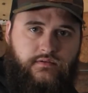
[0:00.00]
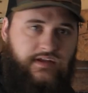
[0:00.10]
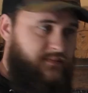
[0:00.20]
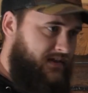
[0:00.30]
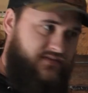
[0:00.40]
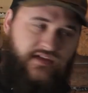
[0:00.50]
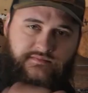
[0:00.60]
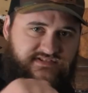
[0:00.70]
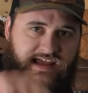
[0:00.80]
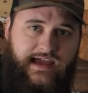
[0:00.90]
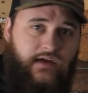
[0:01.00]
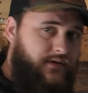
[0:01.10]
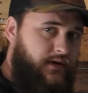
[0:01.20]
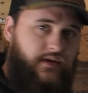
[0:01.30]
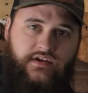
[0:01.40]
Give me a thumbs down.
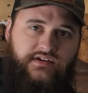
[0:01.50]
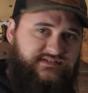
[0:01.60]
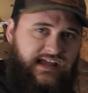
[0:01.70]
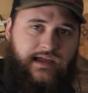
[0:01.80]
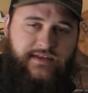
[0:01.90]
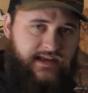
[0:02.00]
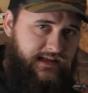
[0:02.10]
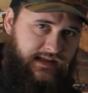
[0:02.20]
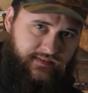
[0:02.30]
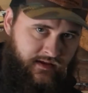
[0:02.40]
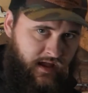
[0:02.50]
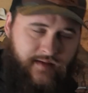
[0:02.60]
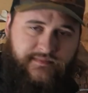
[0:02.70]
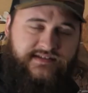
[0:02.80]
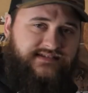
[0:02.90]
Say I'm an idiot in the
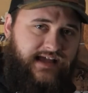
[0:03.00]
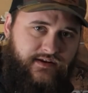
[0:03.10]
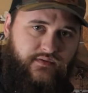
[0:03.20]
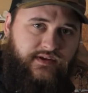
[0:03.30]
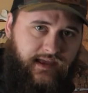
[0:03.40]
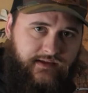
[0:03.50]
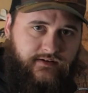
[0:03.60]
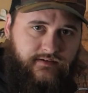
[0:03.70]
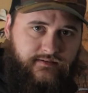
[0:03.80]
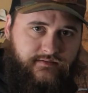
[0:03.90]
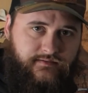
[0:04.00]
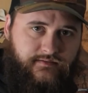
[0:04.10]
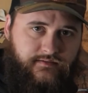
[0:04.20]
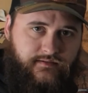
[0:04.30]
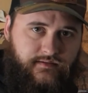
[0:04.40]
comments. I don't care.
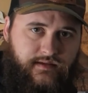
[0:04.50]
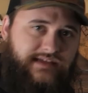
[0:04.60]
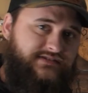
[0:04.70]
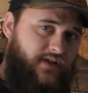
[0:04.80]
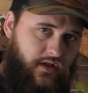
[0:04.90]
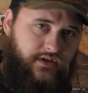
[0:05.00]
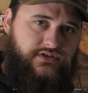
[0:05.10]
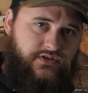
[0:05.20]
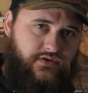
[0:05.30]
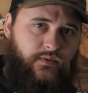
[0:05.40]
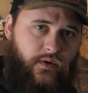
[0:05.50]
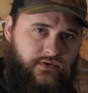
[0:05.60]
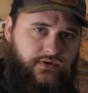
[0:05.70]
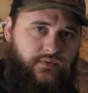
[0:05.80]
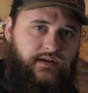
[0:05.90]
As long as you are
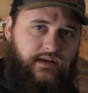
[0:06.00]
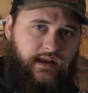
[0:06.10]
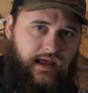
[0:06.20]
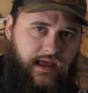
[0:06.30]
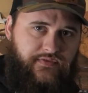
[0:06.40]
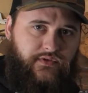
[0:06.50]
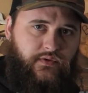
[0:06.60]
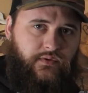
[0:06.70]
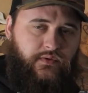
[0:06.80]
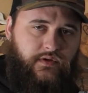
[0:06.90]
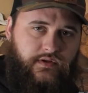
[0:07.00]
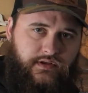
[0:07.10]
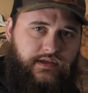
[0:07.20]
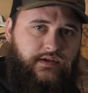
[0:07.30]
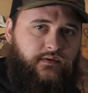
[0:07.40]
doing an ethical
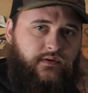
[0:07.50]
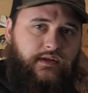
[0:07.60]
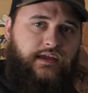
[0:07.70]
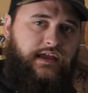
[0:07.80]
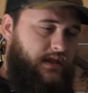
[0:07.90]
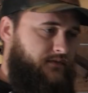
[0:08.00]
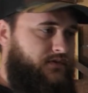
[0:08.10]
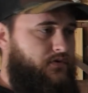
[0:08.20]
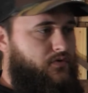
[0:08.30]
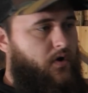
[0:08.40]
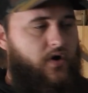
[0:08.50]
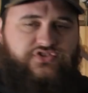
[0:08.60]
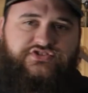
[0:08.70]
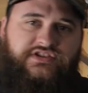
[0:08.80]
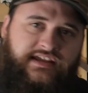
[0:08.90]
kill. If you are
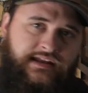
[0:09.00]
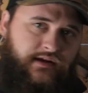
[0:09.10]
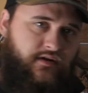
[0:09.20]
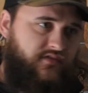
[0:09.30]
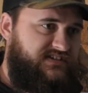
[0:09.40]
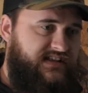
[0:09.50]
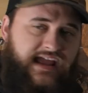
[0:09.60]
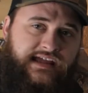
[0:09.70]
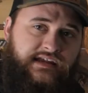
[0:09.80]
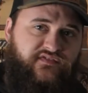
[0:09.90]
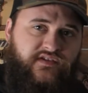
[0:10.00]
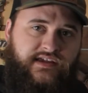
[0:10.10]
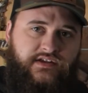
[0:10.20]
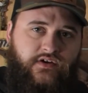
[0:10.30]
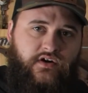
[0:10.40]
slinging arrows at 80
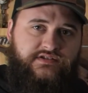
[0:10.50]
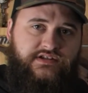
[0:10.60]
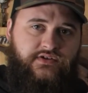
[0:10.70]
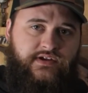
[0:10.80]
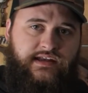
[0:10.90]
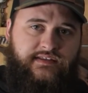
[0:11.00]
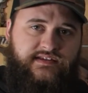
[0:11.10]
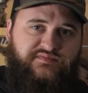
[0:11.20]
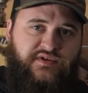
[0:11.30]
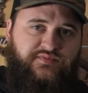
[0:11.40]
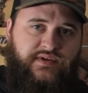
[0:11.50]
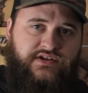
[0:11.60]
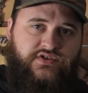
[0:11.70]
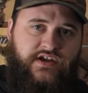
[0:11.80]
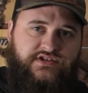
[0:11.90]
freaking yards and you're getting this much
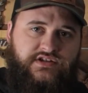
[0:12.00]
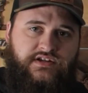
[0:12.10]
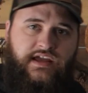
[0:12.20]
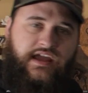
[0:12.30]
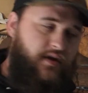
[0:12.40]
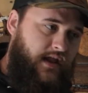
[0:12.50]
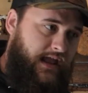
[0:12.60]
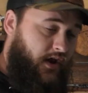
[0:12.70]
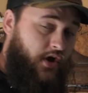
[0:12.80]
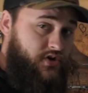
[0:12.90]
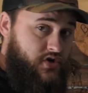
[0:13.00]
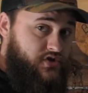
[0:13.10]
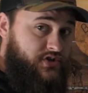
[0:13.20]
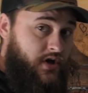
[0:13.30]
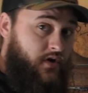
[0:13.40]
penetration, and on your
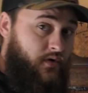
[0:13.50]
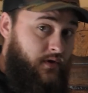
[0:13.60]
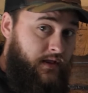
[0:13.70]
show